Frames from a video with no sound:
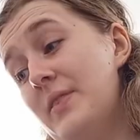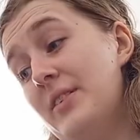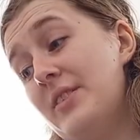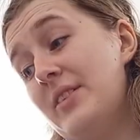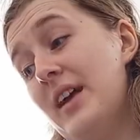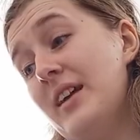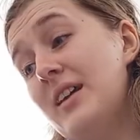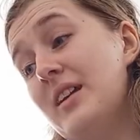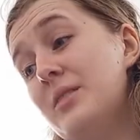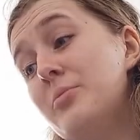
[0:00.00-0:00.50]
The
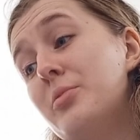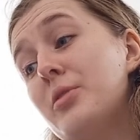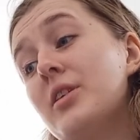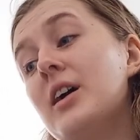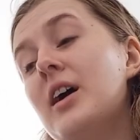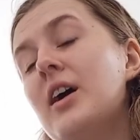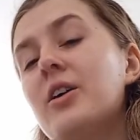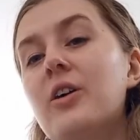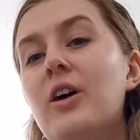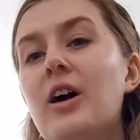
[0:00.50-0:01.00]
second book
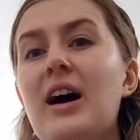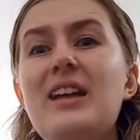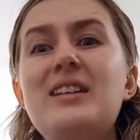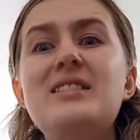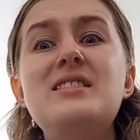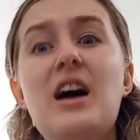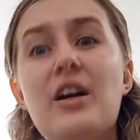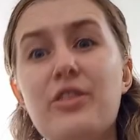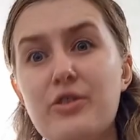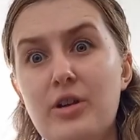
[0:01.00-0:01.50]
I got,
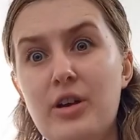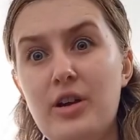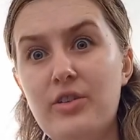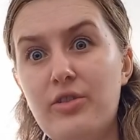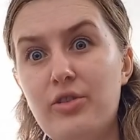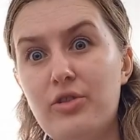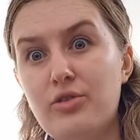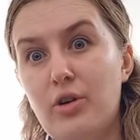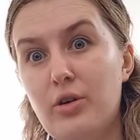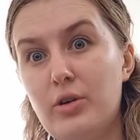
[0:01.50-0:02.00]
another
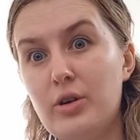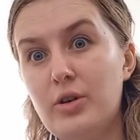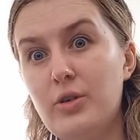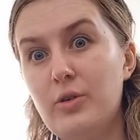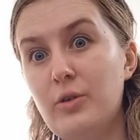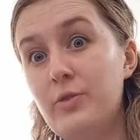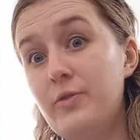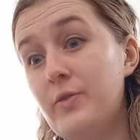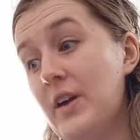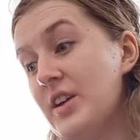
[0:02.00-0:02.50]

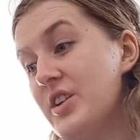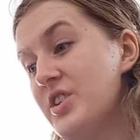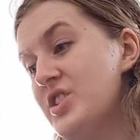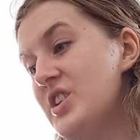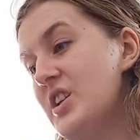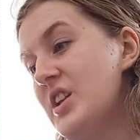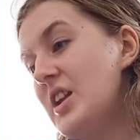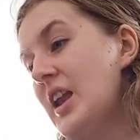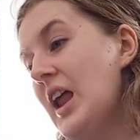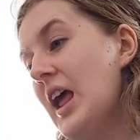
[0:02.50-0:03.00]
historical
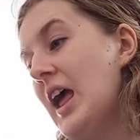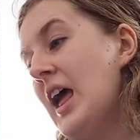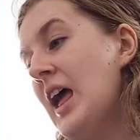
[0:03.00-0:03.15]
fiction,